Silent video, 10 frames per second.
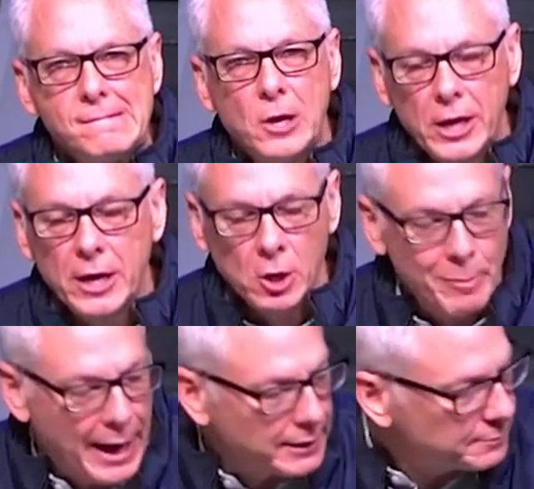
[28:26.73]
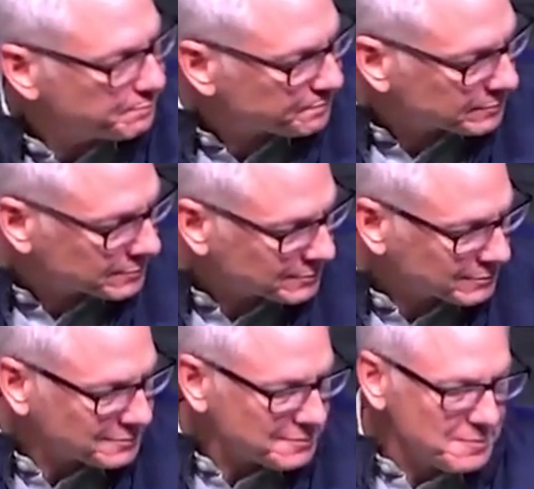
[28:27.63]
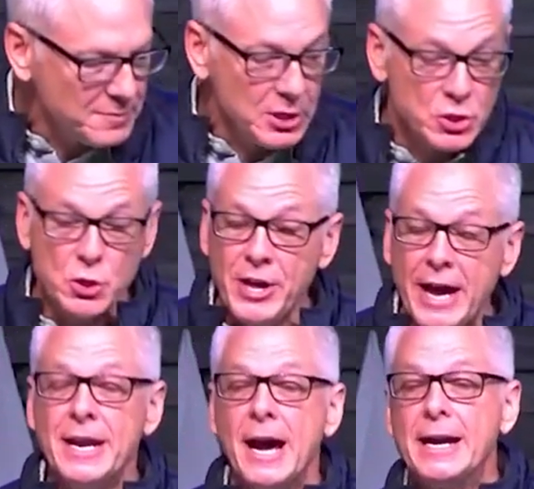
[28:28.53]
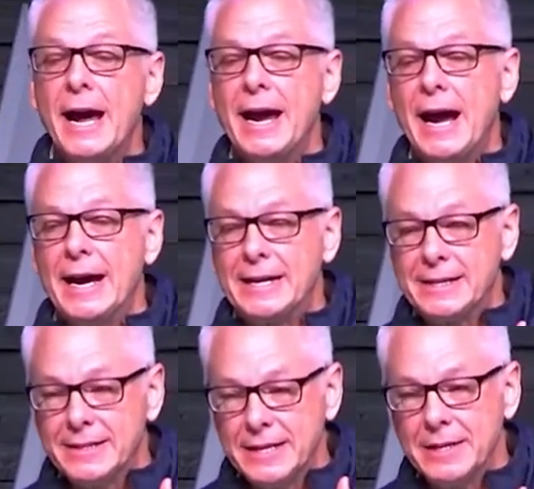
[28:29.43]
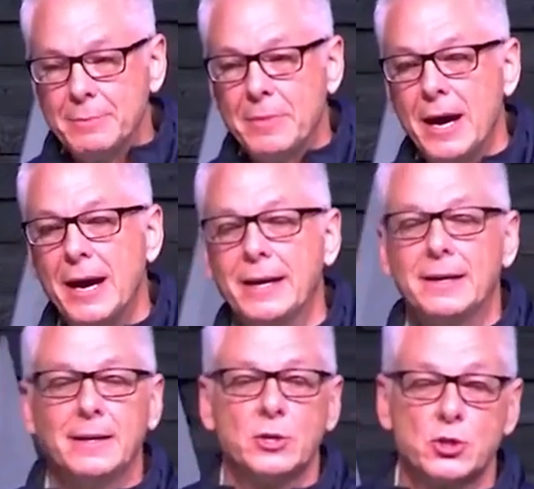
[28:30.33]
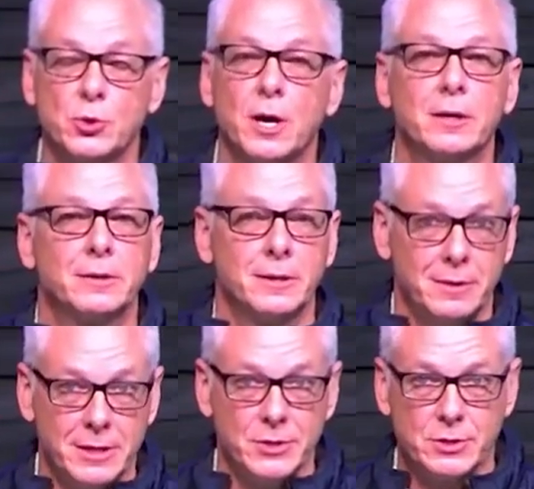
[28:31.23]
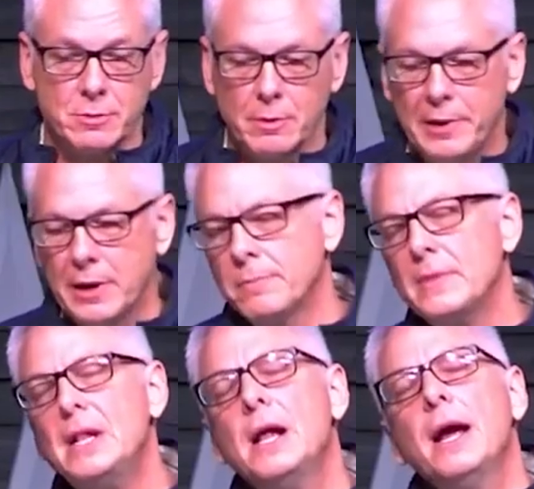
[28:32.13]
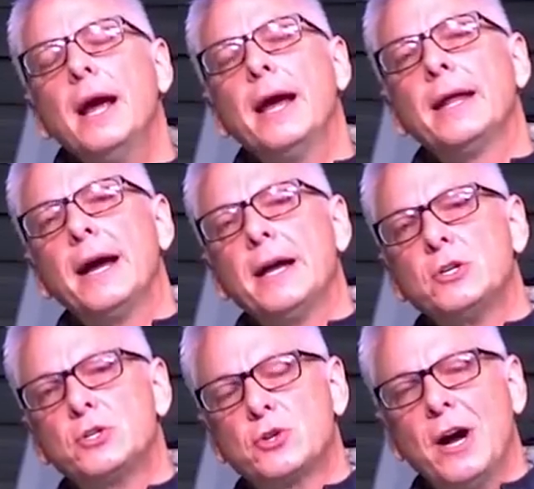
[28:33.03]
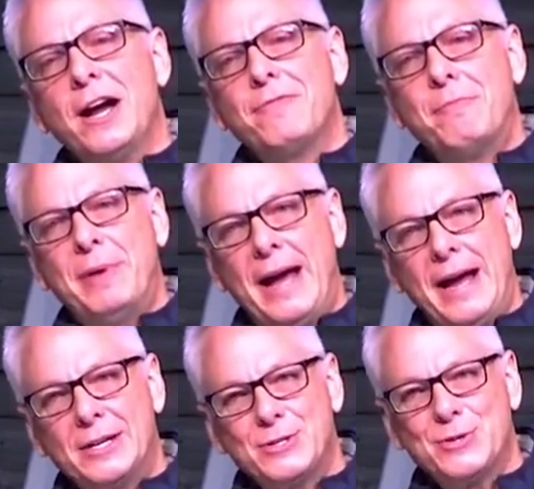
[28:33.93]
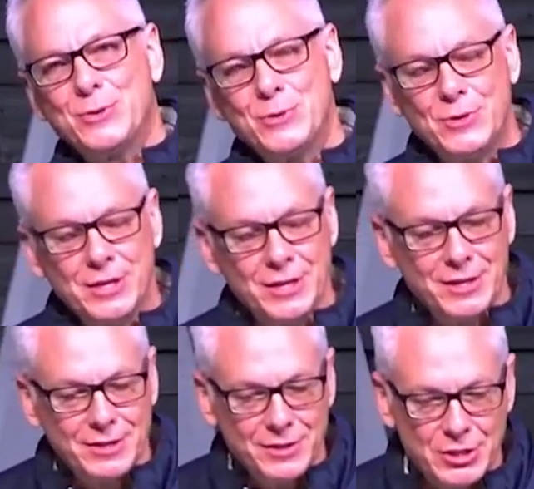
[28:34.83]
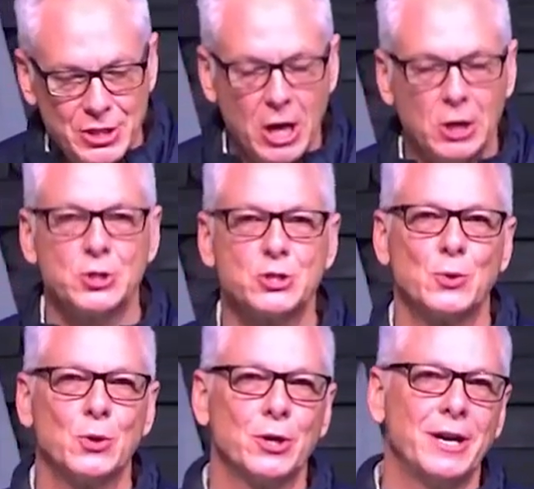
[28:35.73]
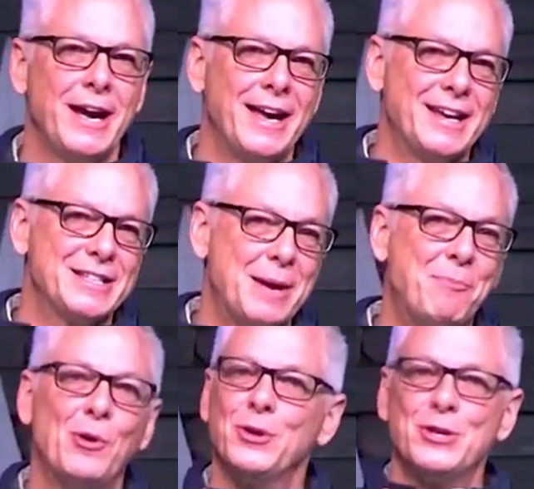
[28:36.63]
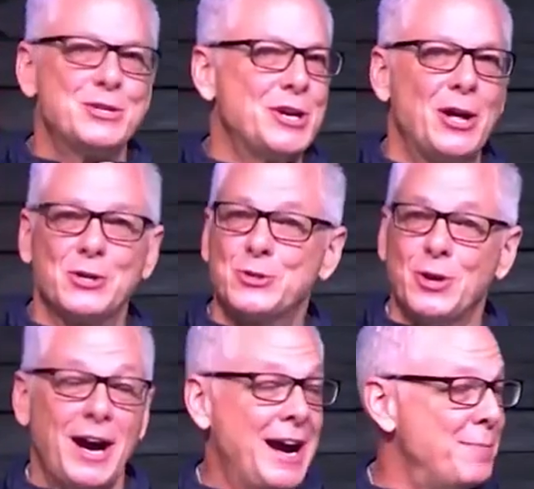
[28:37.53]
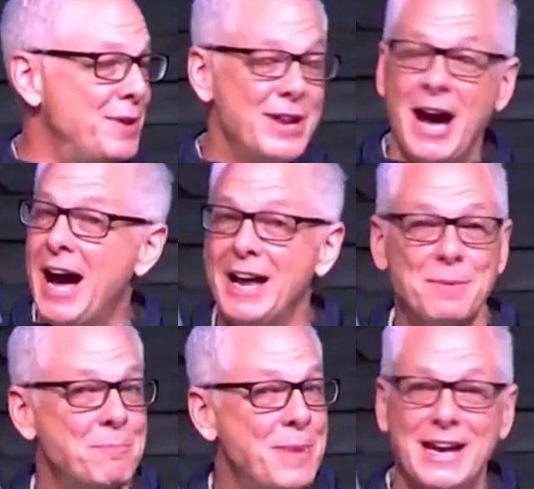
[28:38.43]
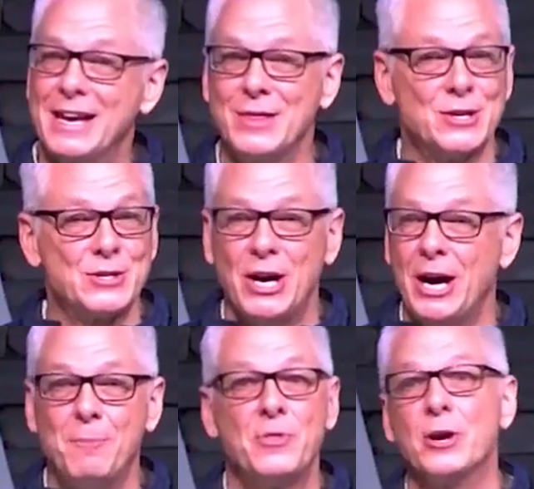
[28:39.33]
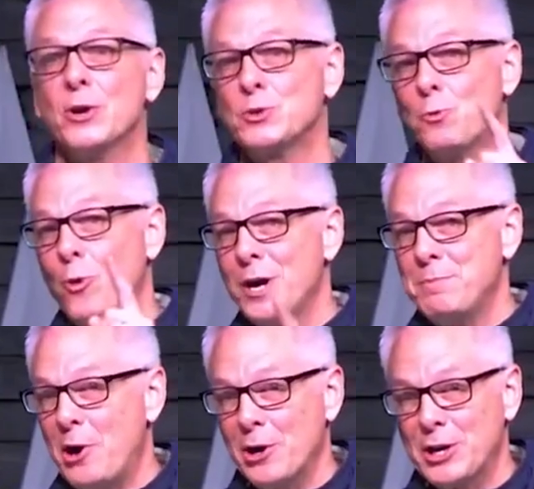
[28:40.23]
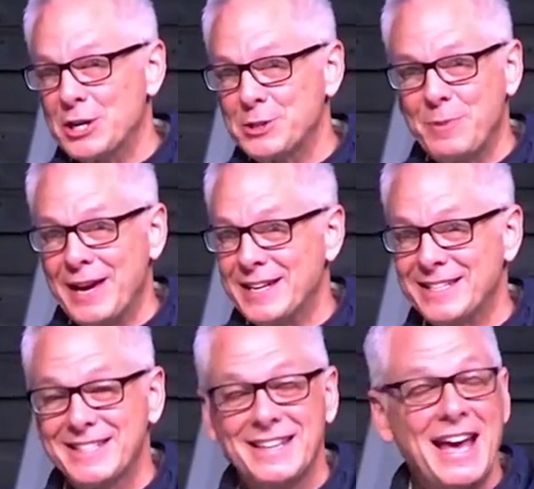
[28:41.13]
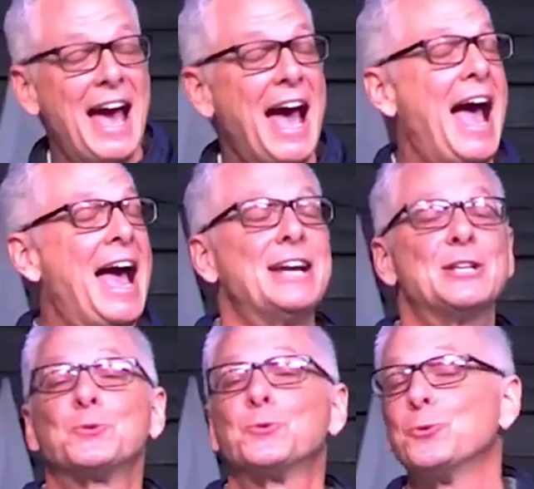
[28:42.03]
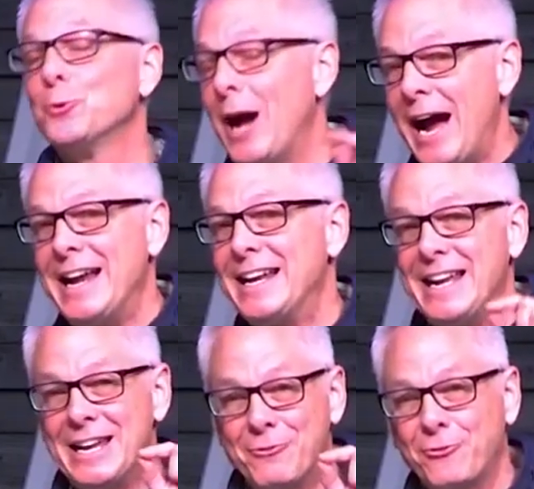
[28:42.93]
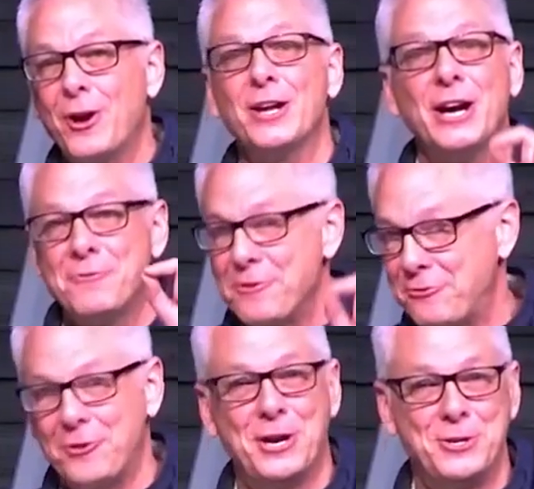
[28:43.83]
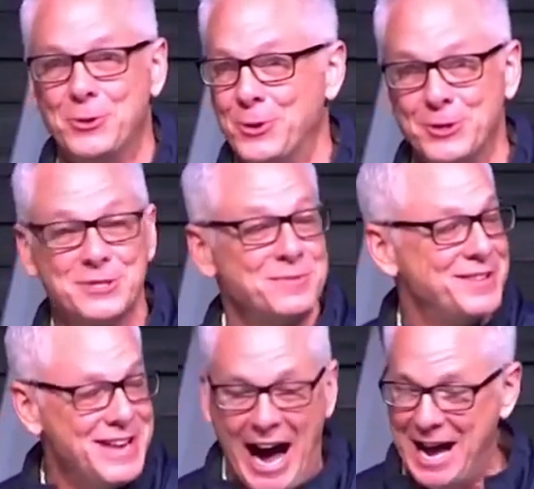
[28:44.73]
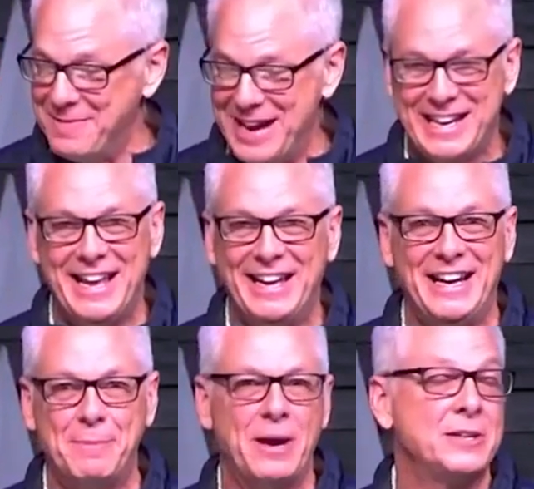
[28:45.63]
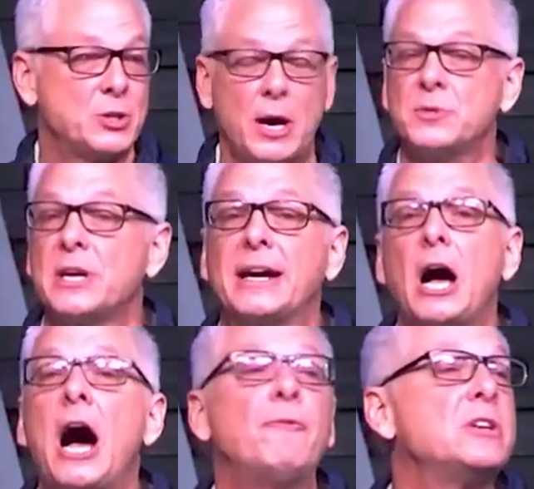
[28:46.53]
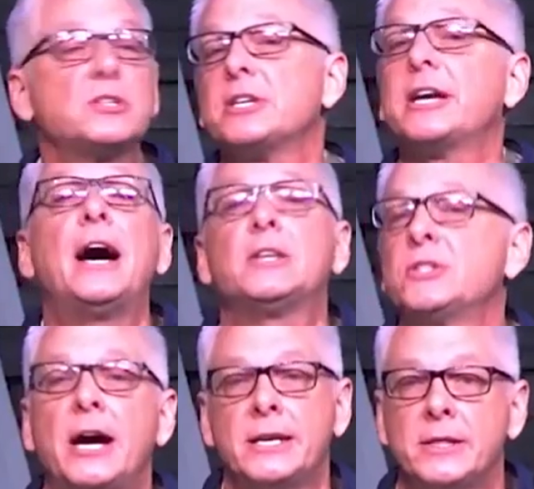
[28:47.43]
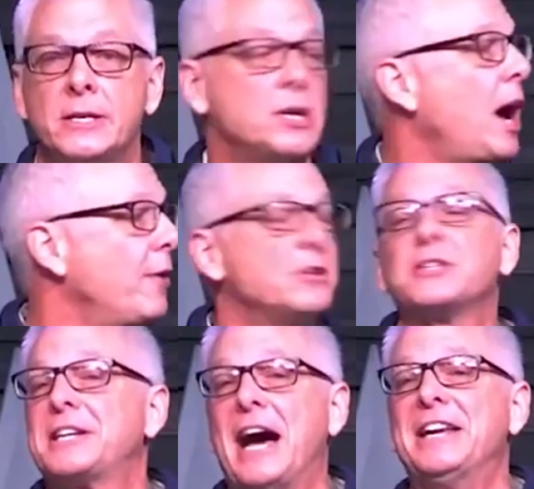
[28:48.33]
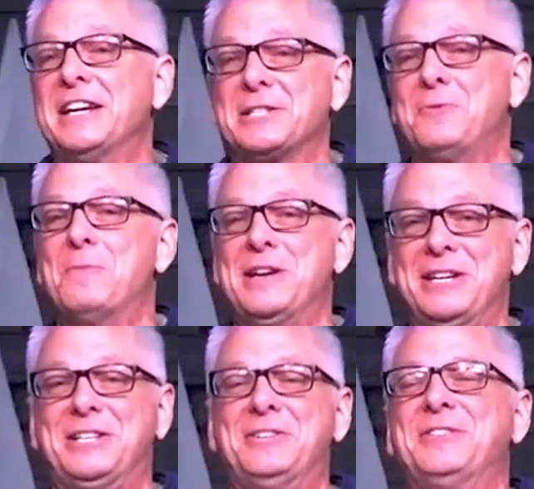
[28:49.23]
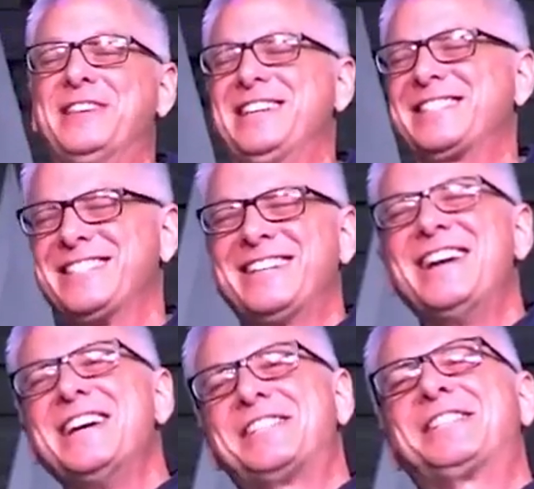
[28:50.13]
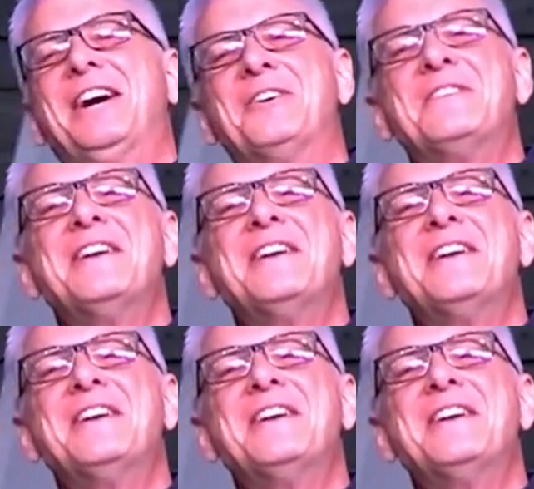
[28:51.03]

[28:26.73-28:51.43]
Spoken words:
okay, I'll go back. So that night, I get in my truck that needs the repair, and I drive back to the dollar store. And as I pull into the dollar store, I am not making this up. There is one parking space, and it's right in front of the front doors. Not making that up. And so I was like, obviously God is not in this. Obviously God doesn't want me to do this. So